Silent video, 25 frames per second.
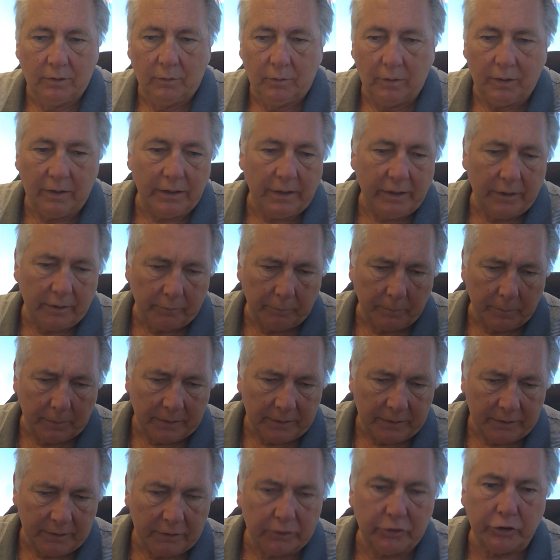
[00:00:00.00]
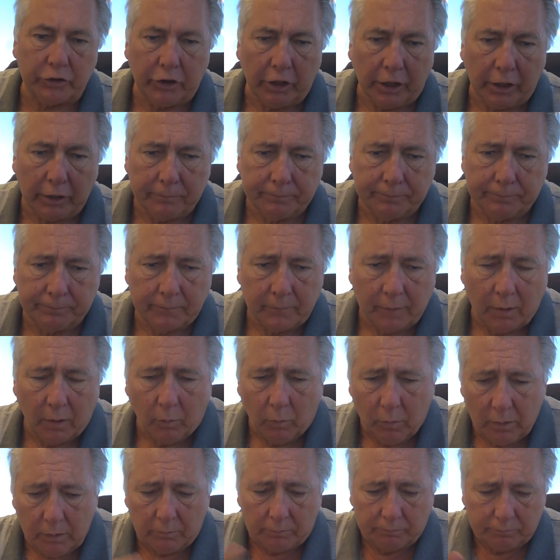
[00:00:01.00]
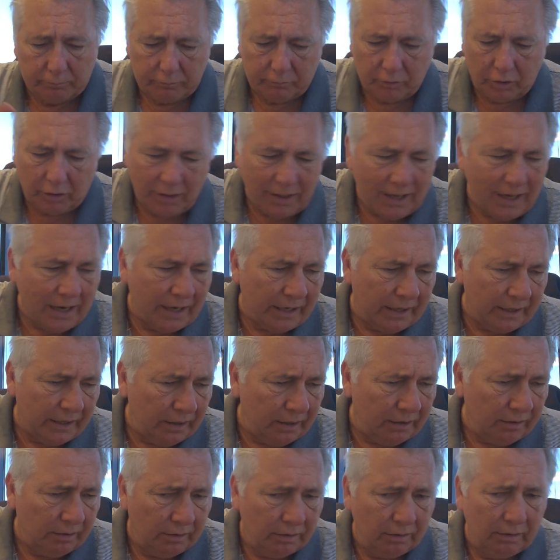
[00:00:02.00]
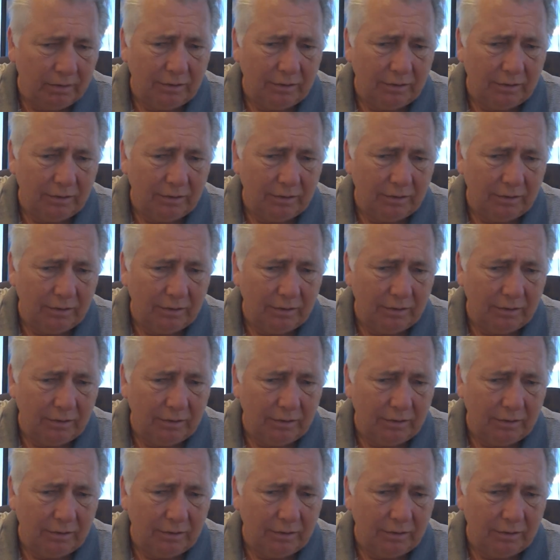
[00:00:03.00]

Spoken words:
Well, hey everybody, it's John. Well, today